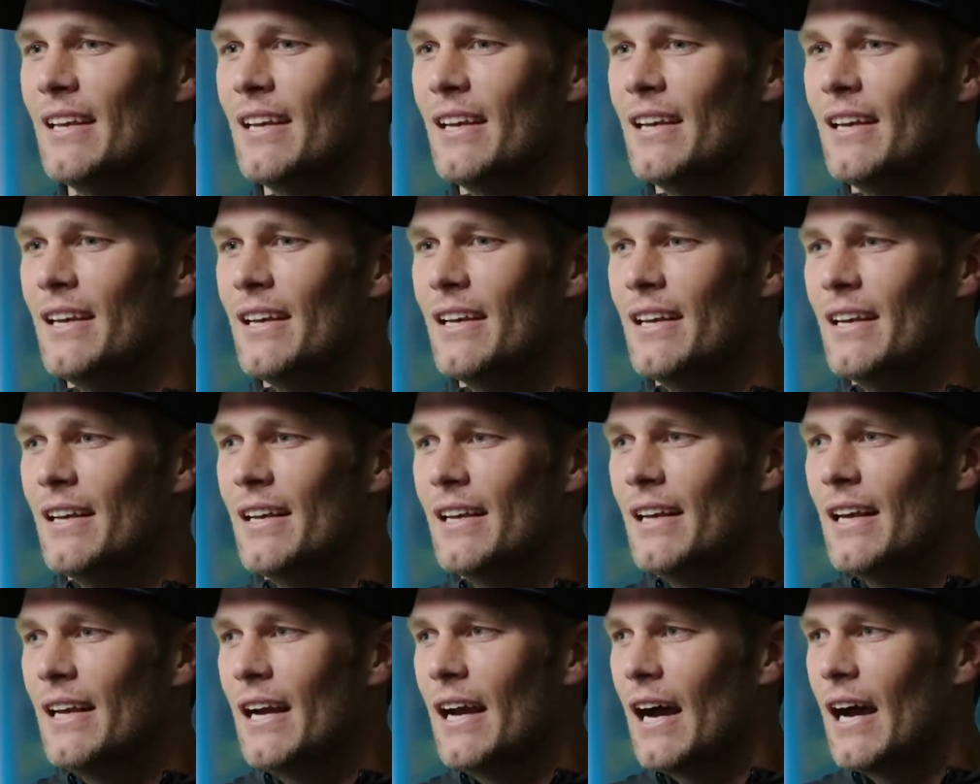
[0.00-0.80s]
Here are the
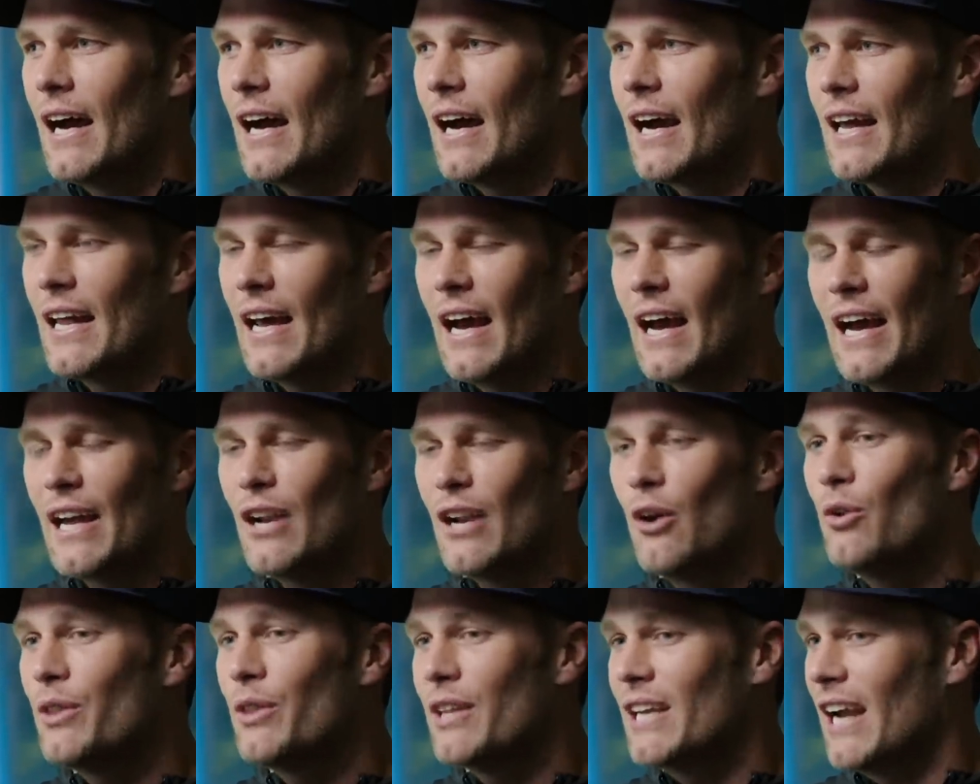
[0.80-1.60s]
celebs who
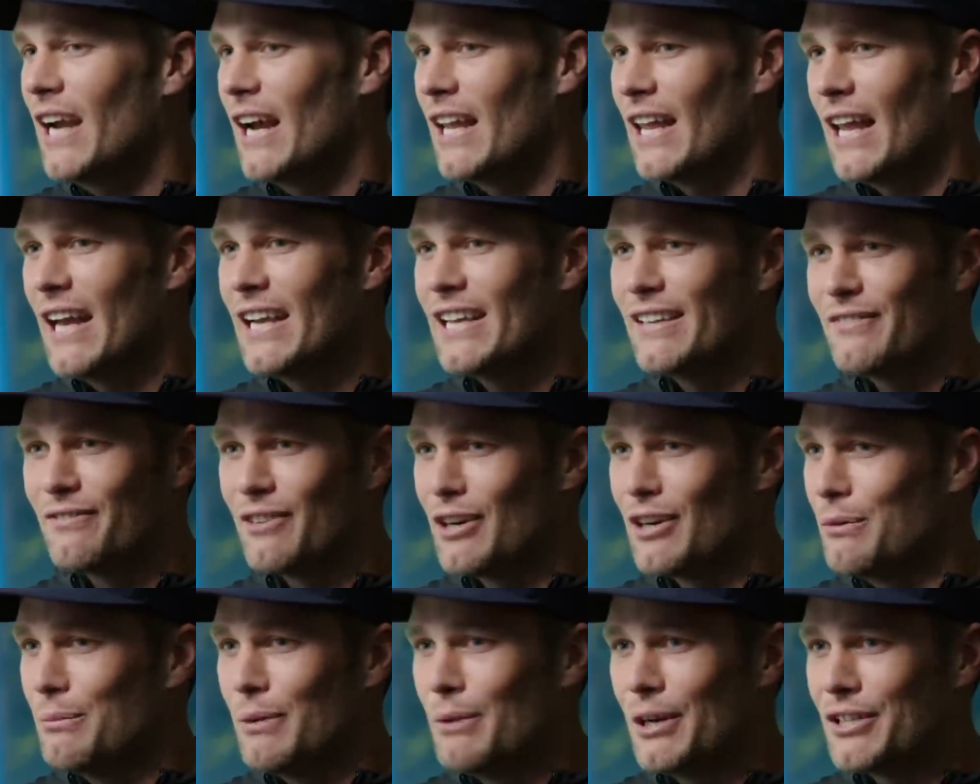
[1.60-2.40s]
aren't cheering
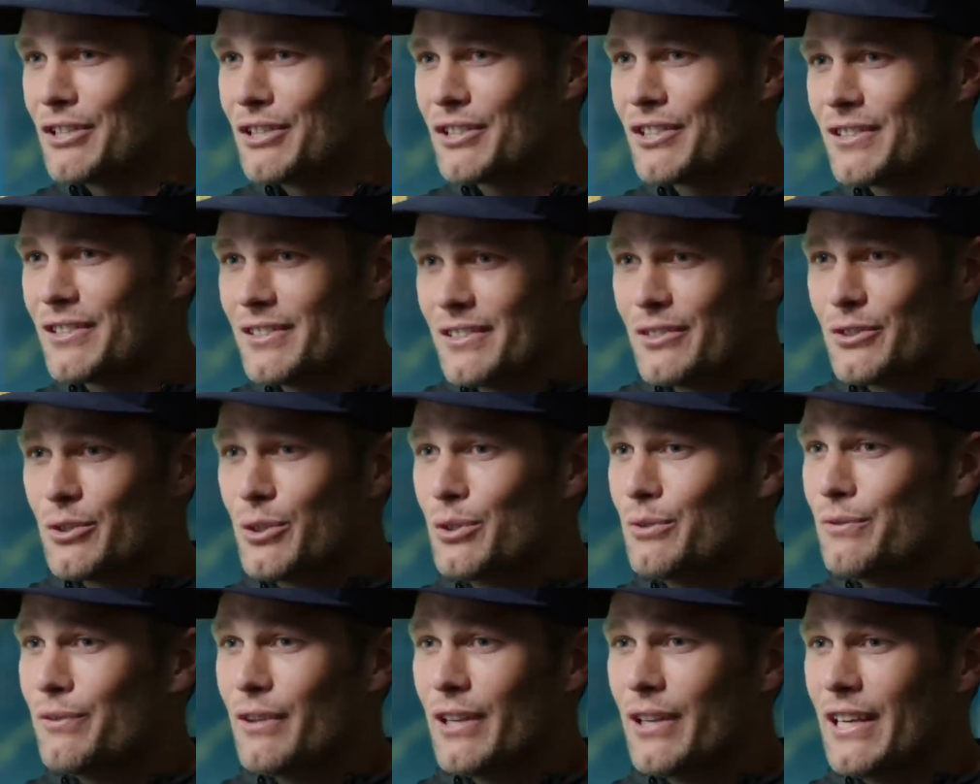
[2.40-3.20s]
for the former
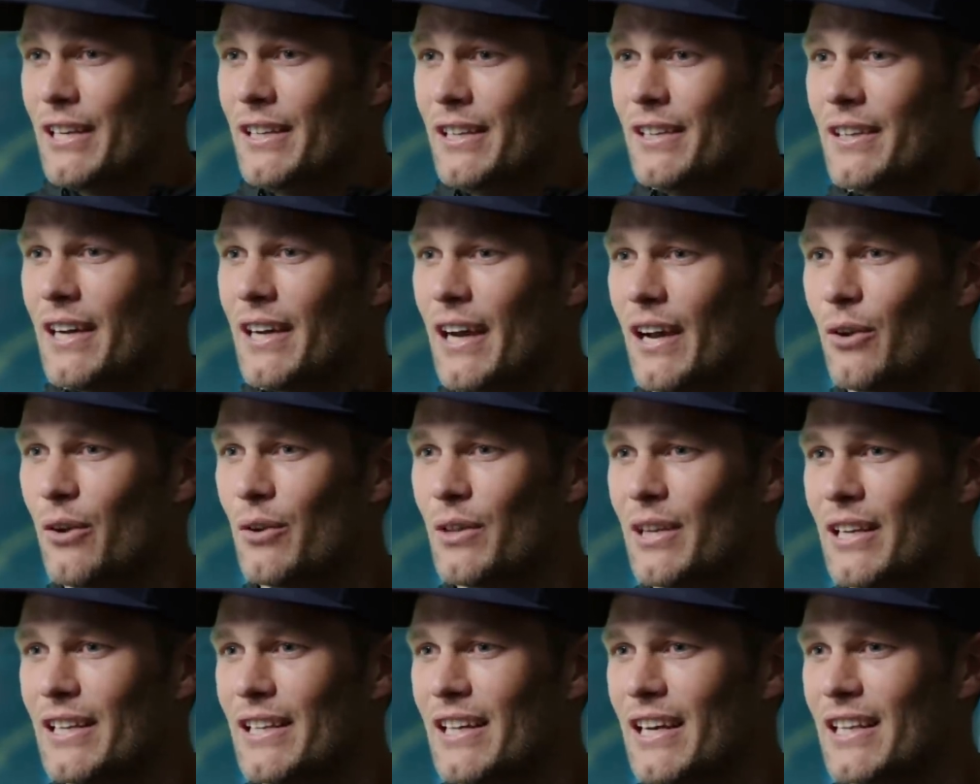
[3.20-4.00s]
New England
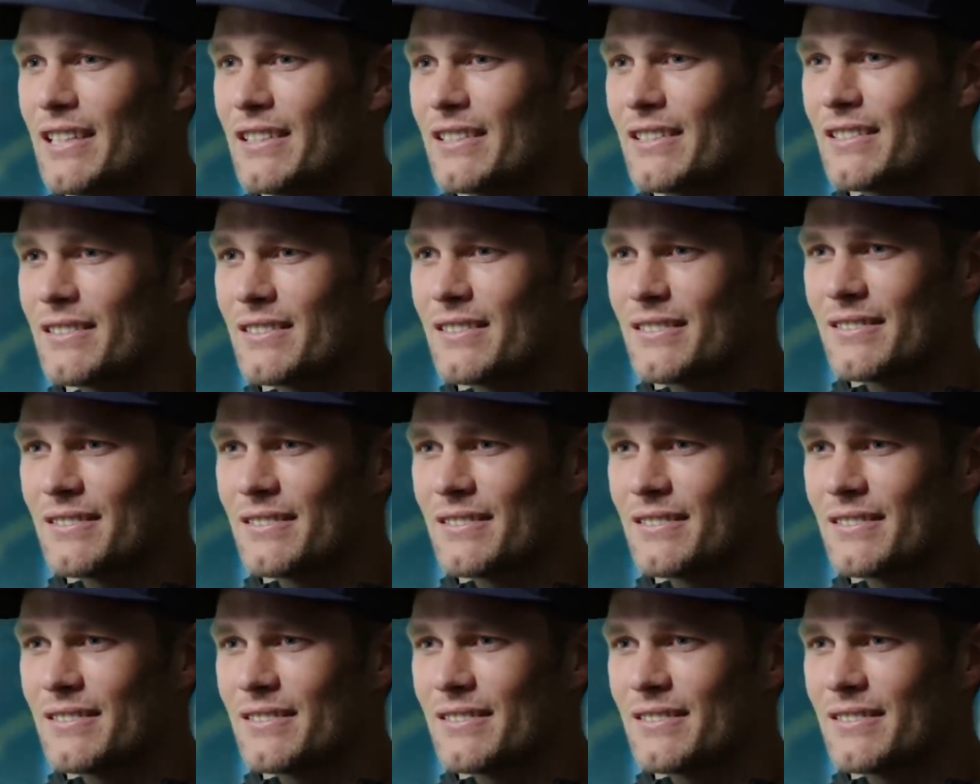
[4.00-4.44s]
Patriot.